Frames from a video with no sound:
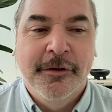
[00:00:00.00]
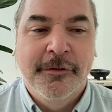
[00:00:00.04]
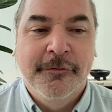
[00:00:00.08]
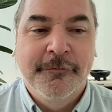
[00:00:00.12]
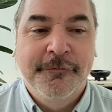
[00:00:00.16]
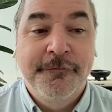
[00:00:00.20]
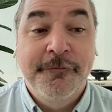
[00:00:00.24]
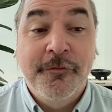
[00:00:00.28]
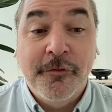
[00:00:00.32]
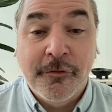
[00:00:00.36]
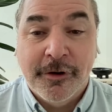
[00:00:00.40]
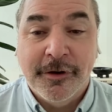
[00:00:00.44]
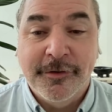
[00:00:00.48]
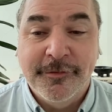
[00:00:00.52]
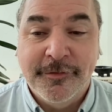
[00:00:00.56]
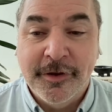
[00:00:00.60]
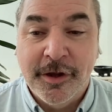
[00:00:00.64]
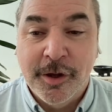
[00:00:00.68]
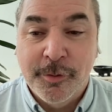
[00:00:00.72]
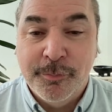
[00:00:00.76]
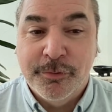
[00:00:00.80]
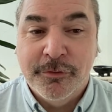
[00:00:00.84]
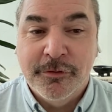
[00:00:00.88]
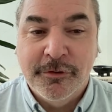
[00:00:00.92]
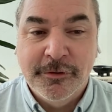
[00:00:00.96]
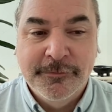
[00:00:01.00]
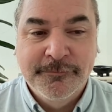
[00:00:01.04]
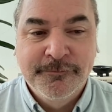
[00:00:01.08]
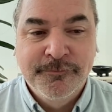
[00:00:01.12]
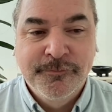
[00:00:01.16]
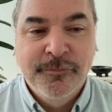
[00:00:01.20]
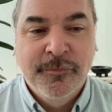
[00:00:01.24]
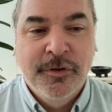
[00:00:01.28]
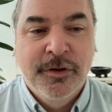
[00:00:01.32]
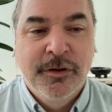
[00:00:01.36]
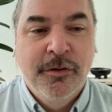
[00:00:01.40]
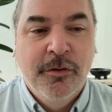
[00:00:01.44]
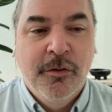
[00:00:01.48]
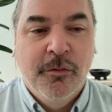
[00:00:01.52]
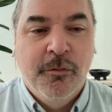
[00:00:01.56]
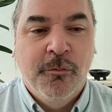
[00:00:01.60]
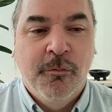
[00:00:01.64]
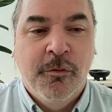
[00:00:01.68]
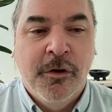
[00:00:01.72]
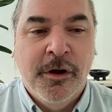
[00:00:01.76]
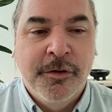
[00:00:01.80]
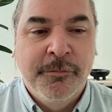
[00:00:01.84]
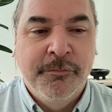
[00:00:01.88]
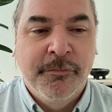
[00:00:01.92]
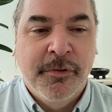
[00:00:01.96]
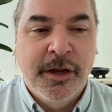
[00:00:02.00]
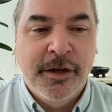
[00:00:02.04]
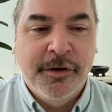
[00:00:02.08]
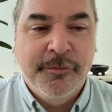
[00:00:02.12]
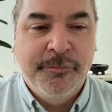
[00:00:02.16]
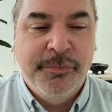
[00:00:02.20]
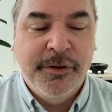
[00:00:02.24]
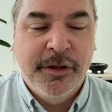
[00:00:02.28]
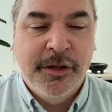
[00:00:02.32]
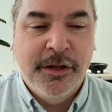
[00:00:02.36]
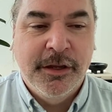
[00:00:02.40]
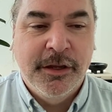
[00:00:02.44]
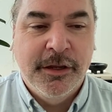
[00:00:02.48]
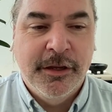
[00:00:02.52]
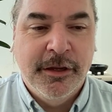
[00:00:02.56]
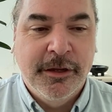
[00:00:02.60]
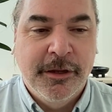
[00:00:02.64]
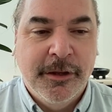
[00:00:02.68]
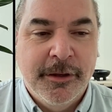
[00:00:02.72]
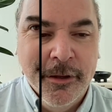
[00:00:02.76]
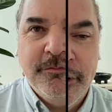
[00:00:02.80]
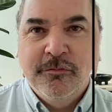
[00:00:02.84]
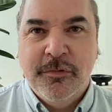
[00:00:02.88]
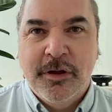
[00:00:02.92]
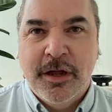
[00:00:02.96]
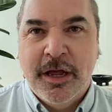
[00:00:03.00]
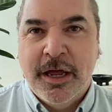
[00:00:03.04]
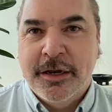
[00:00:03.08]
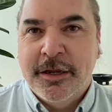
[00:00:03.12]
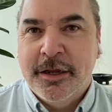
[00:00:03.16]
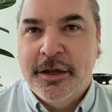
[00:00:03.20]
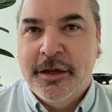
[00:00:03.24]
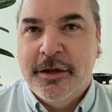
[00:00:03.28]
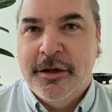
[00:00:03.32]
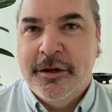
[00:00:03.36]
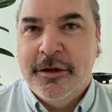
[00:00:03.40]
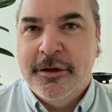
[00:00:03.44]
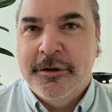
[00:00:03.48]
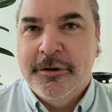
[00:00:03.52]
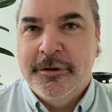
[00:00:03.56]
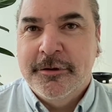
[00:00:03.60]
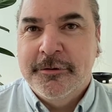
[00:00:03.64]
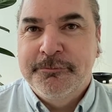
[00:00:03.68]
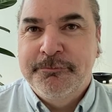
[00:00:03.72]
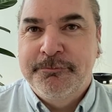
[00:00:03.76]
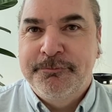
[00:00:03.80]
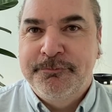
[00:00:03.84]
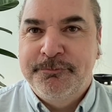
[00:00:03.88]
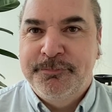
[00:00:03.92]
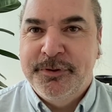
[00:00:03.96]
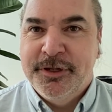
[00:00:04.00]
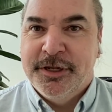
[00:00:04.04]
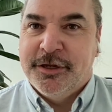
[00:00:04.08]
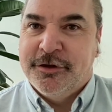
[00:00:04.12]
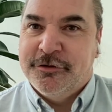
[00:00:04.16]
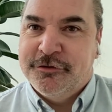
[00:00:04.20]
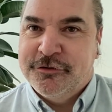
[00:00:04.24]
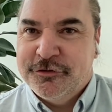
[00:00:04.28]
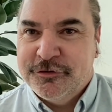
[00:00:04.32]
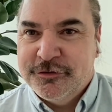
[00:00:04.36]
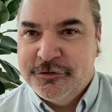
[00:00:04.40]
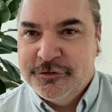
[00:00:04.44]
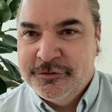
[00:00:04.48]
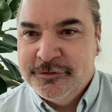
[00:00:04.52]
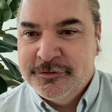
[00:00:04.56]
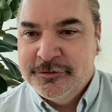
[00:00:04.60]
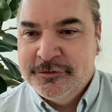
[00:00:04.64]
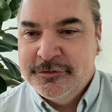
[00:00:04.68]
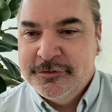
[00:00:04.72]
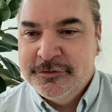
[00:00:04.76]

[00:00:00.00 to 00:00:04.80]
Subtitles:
For example, one might be at a beach.